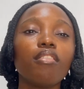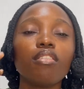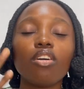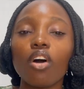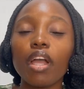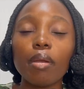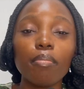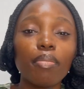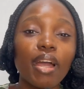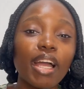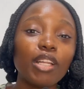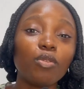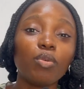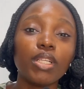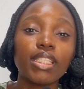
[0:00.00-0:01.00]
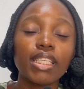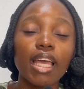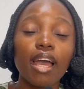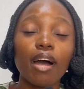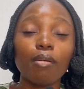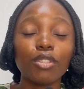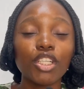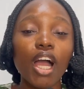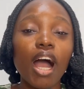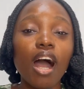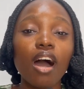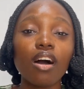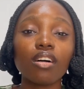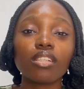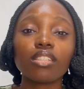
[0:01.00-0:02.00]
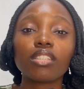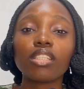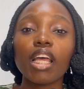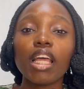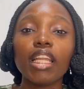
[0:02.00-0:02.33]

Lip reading: got in bed with Charles.